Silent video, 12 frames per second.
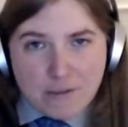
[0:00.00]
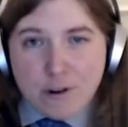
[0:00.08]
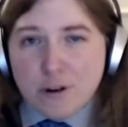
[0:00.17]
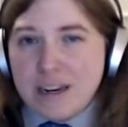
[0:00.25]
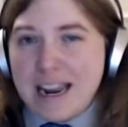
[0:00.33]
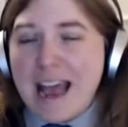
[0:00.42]

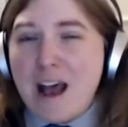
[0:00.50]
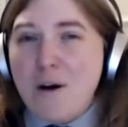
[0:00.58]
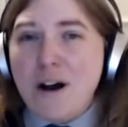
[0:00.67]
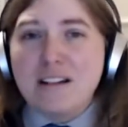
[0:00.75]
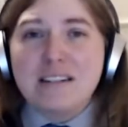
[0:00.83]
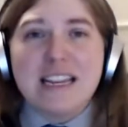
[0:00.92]
for
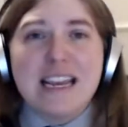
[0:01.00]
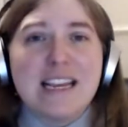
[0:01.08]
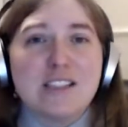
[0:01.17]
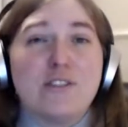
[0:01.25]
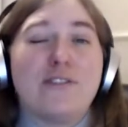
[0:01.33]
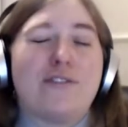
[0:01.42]
now our
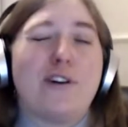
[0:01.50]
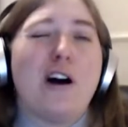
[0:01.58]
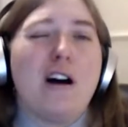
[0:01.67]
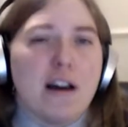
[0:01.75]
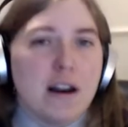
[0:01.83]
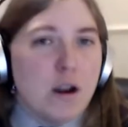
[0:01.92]
days are
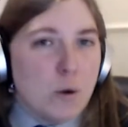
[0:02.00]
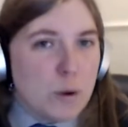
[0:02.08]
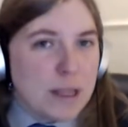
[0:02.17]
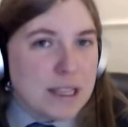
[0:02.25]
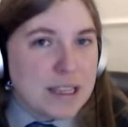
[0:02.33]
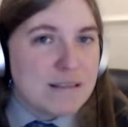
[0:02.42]
fraught
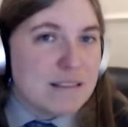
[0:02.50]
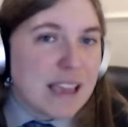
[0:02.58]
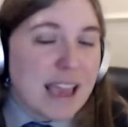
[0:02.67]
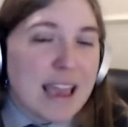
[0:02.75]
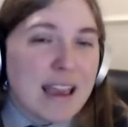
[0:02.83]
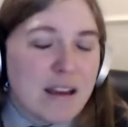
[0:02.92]
with
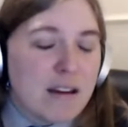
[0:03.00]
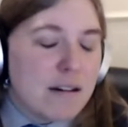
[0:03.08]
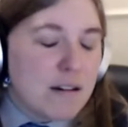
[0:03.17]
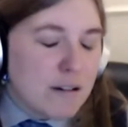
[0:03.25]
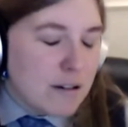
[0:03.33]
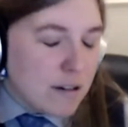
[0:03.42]
care,